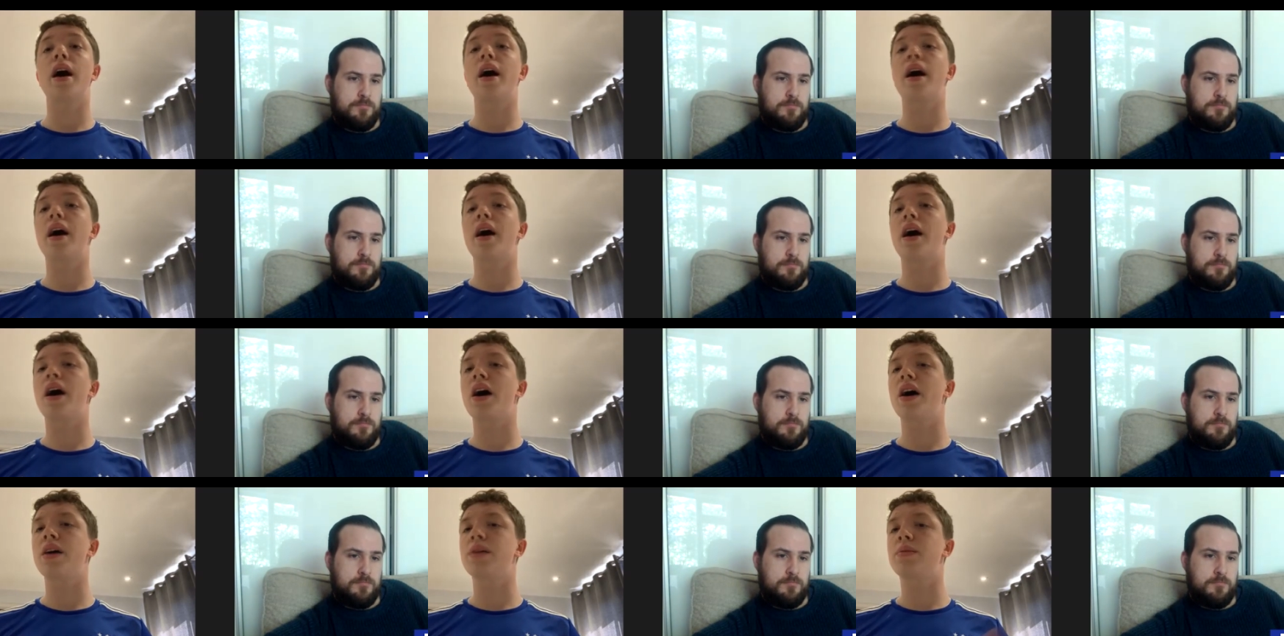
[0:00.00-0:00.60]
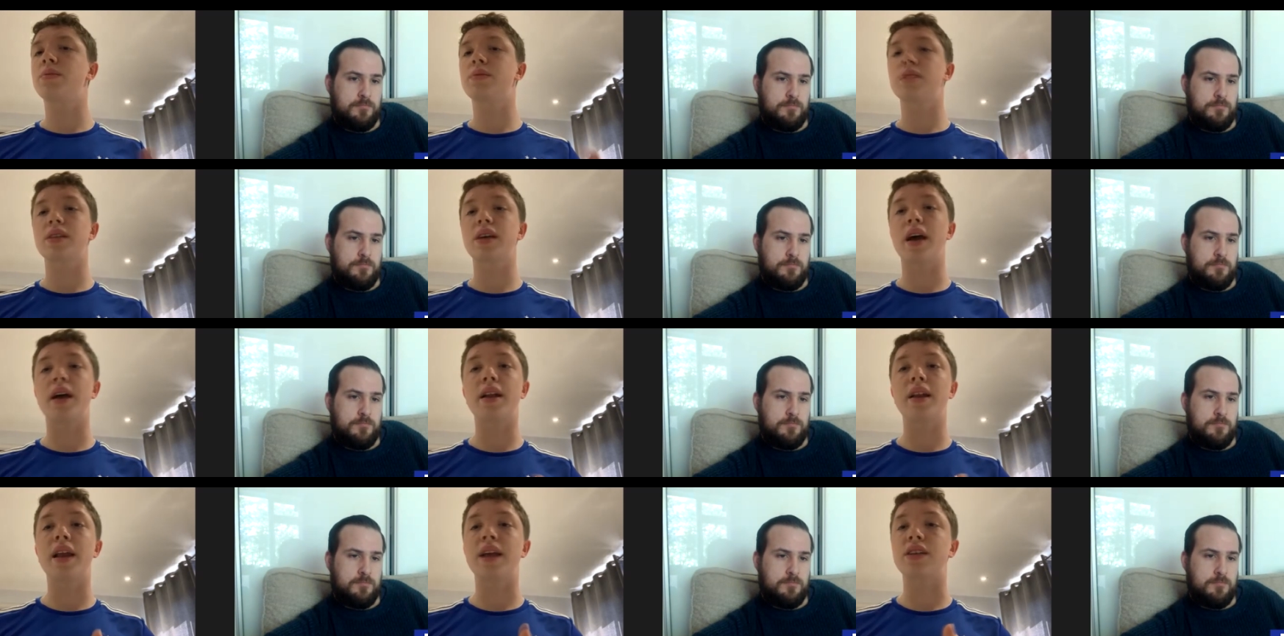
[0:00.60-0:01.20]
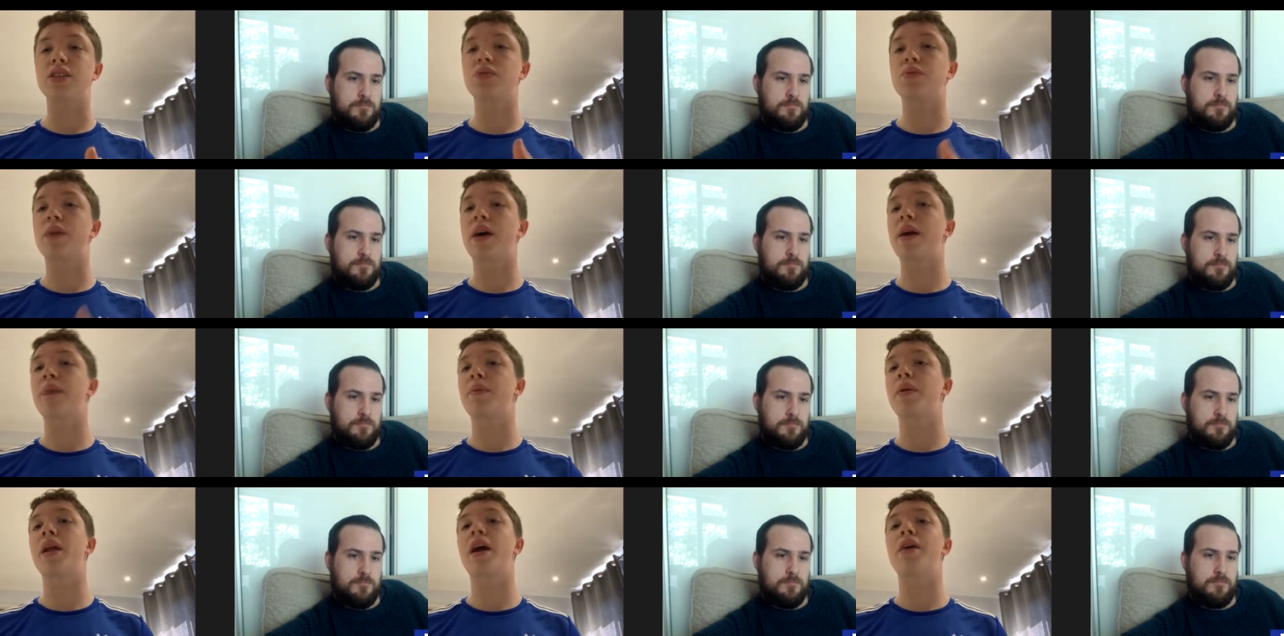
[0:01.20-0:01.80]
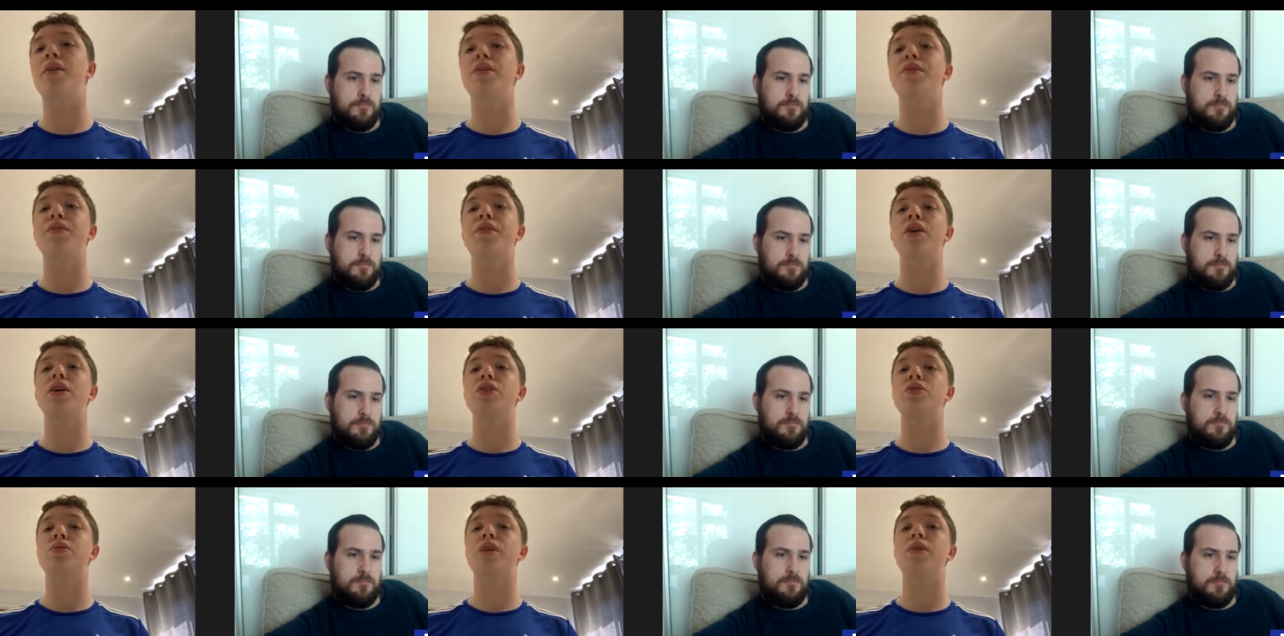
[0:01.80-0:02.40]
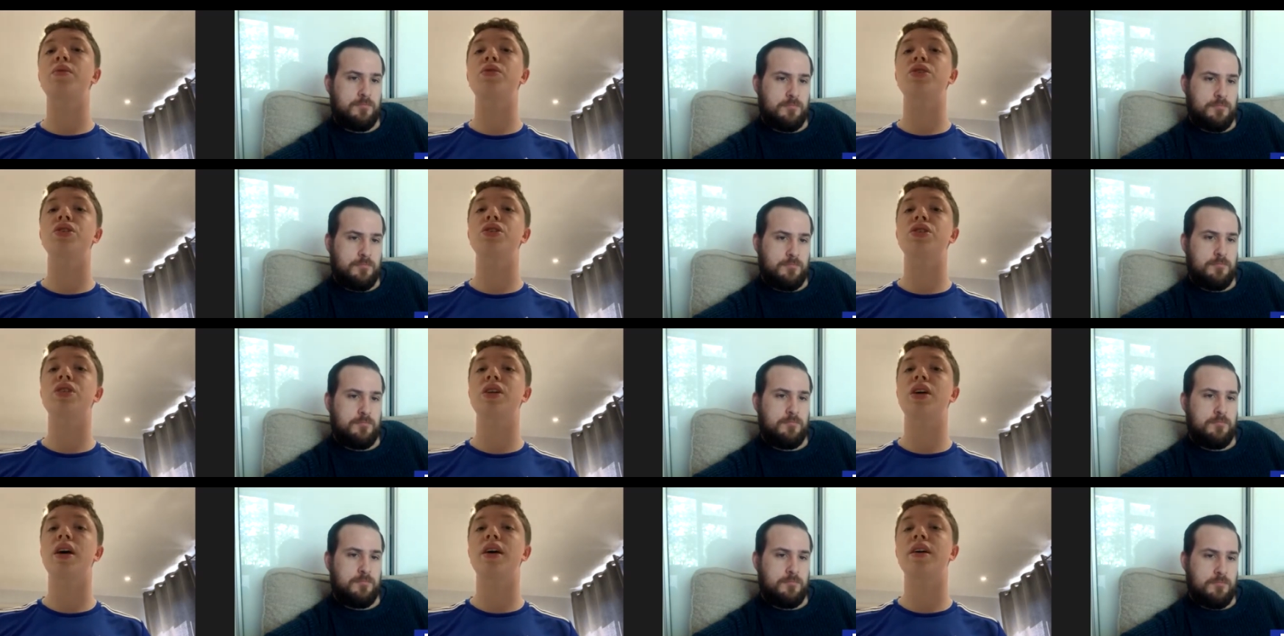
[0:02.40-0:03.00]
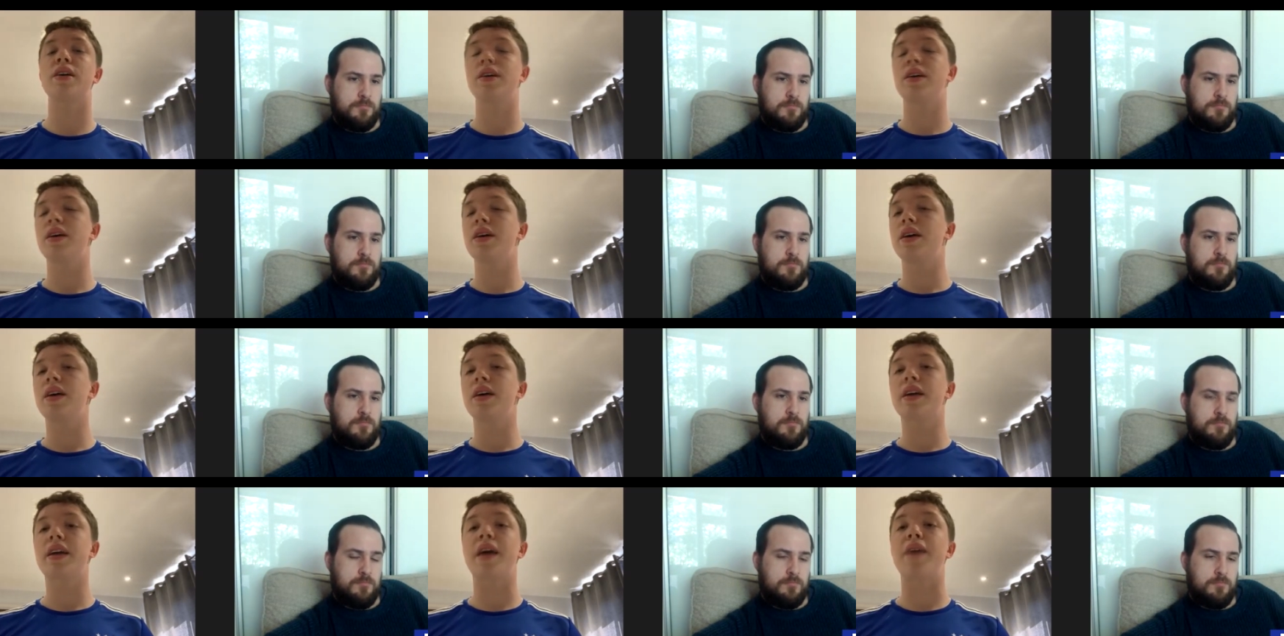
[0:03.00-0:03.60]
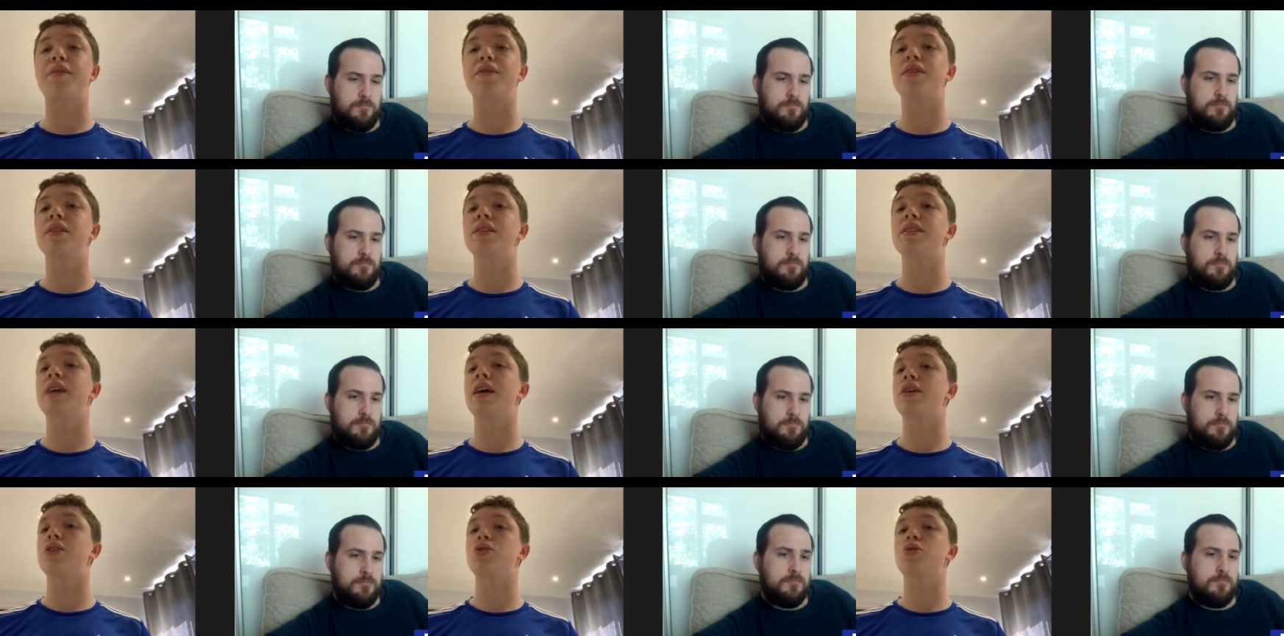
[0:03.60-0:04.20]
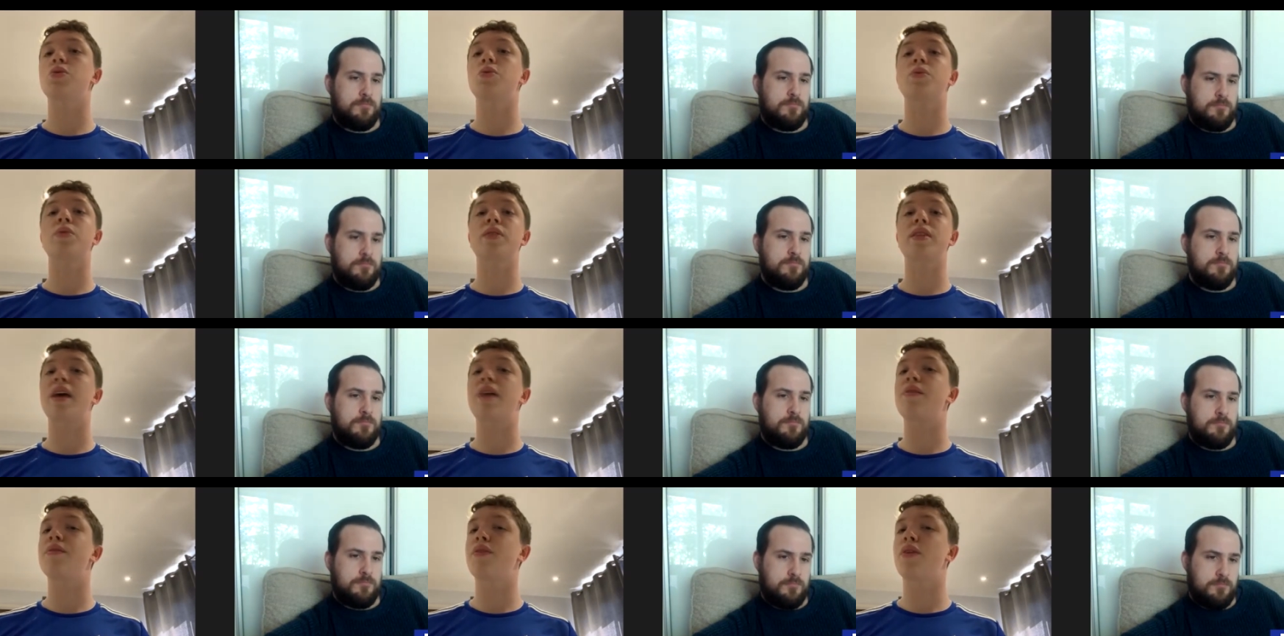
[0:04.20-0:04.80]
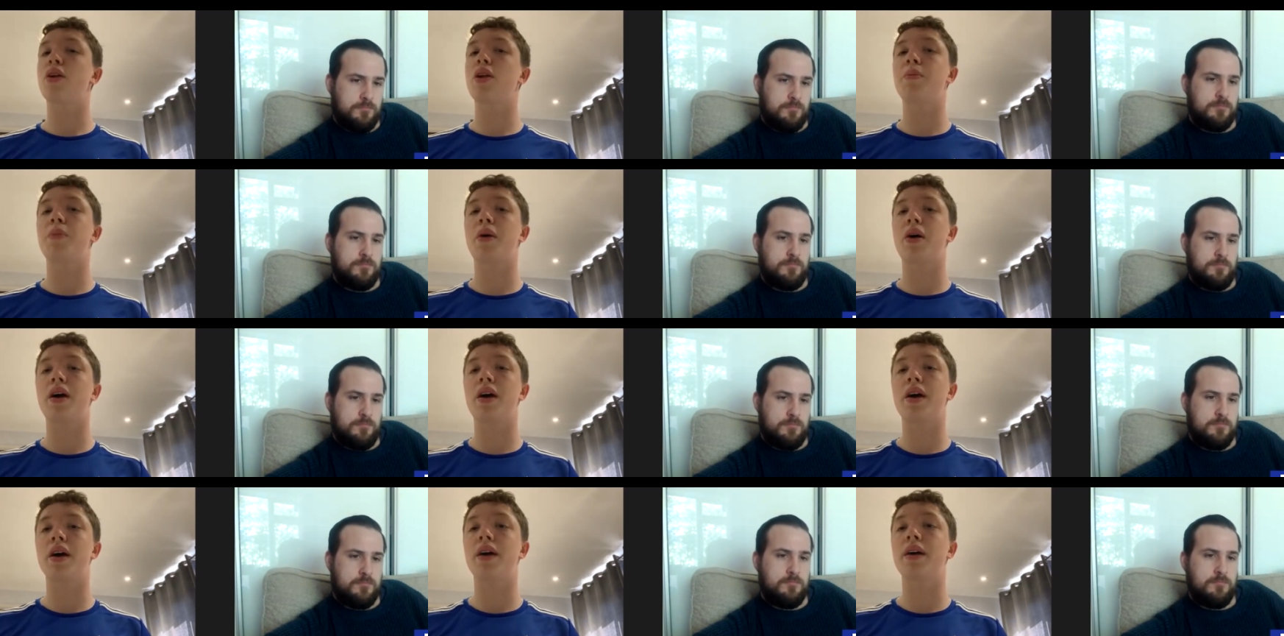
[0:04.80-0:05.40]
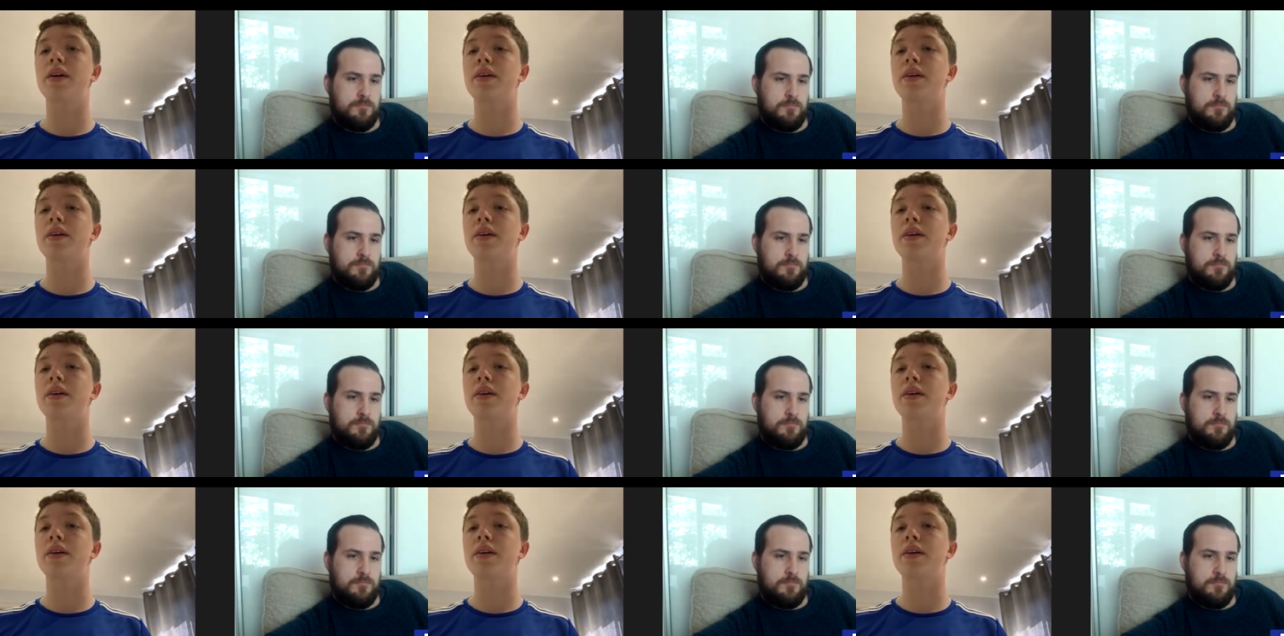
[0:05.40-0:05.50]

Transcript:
Speaker 1: uh, say a lesser ranked player in the first round just to get everything settled, then followed by a